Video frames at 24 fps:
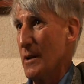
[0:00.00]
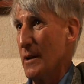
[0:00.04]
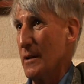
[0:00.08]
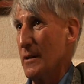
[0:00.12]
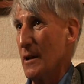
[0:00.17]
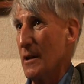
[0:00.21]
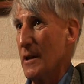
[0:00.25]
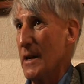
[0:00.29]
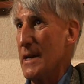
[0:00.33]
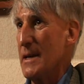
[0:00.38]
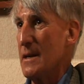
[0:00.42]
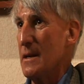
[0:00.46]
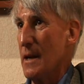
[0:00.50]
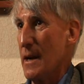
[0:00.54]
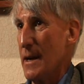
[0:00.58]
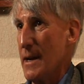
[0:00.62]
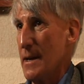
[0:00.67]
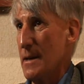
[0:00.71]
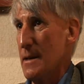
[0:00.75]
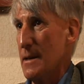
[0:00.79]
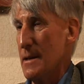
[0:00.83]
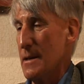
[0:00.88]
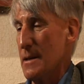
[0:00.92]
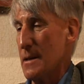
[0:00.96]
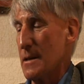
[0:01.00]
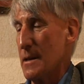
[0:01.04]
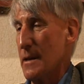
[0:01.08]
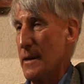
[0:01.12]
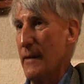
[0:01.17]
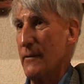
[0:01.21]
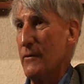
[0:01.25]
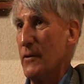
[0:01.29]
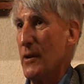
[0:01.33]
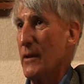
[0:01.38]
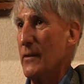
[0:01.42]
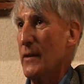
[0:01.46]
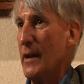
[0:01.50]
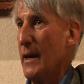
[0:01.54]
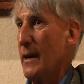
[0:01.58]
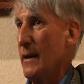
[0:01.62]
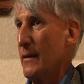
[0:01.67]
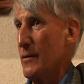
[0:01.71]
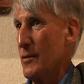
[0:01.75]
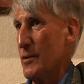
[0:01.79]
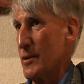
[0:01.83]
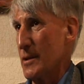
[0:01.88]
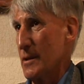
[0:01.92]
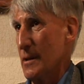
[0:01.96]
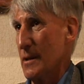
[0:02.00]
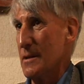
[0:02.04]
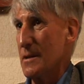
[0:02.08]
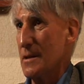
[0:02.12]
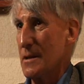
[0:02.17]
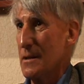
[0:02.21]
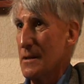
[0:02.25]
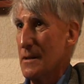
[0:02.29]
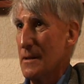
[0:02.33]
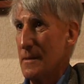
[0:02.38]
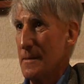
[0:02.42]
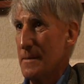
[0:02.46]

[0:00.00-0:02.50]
in the late 90s, and I've done that ever since.